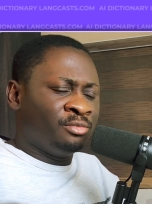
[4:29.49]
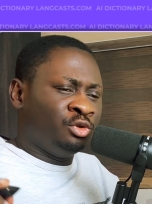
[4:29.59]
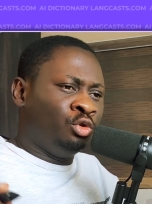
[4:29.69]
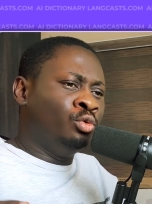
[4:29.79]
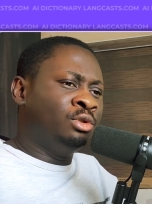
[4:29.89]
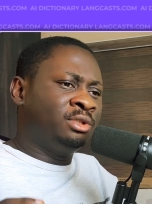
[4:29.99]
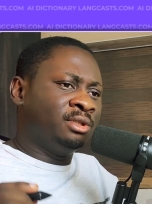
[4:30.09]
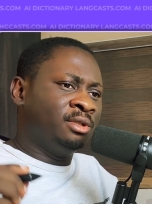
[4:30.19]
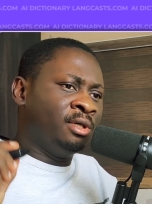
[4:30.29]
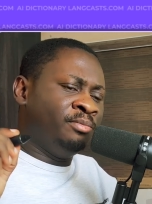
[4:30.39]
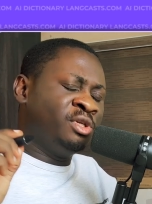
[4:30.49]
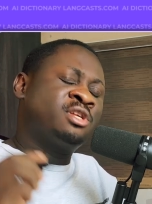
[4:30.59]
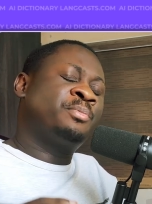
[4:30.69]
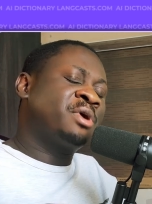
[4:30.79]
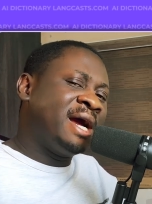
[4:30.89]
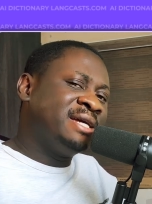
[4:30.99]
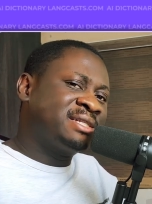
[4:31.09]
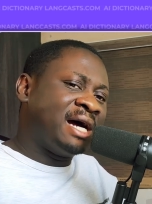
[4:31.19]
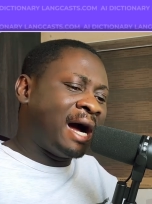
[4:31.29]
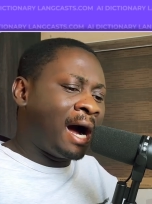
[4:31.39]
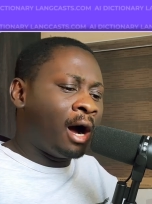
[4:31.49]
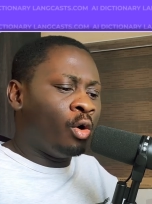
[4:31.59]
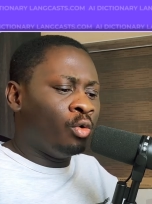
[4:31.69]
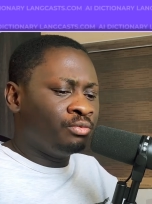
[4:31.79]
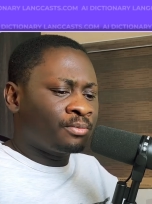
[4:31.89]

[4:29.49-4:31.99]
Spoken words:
you would be surprised how